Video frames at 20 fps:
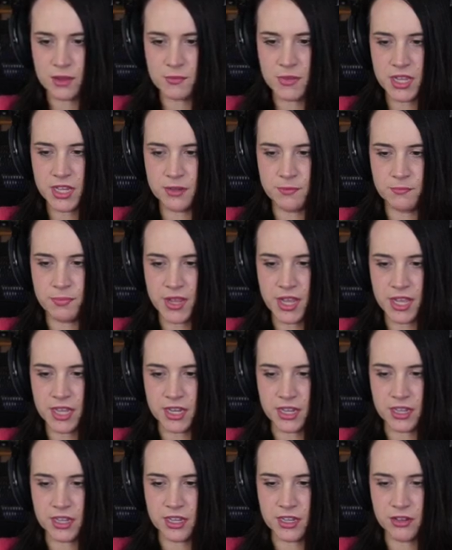I made him
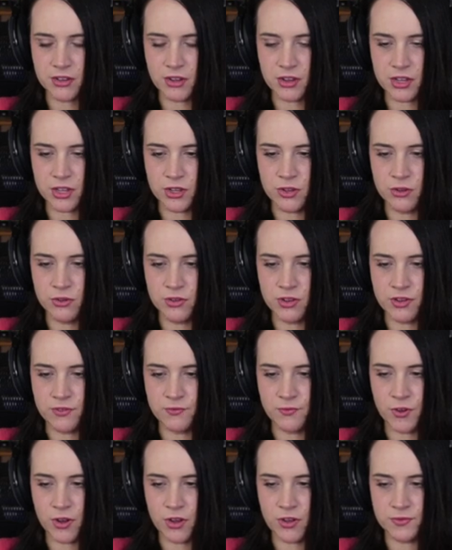panic and got you
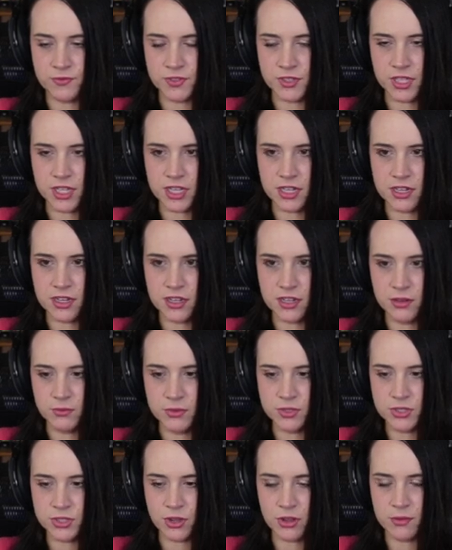involved, Lynn. It
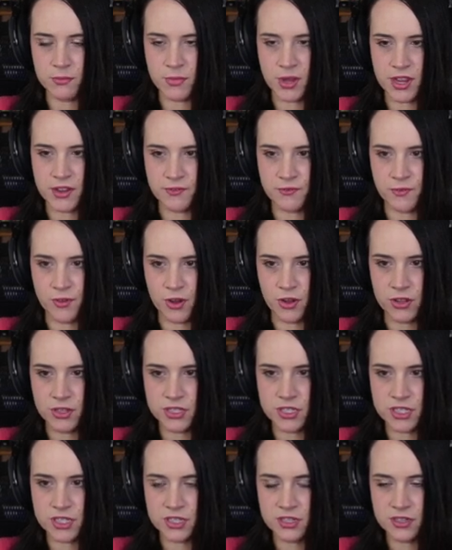was all my
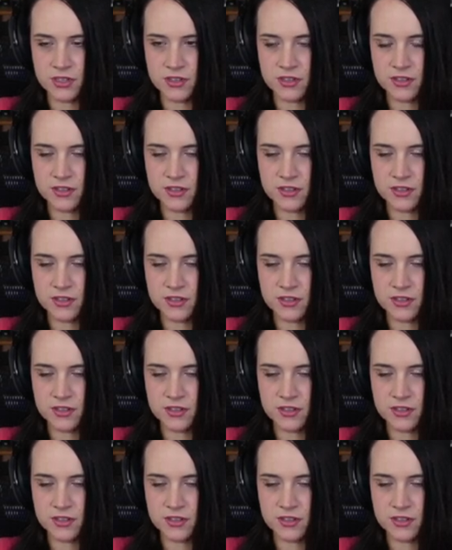fault.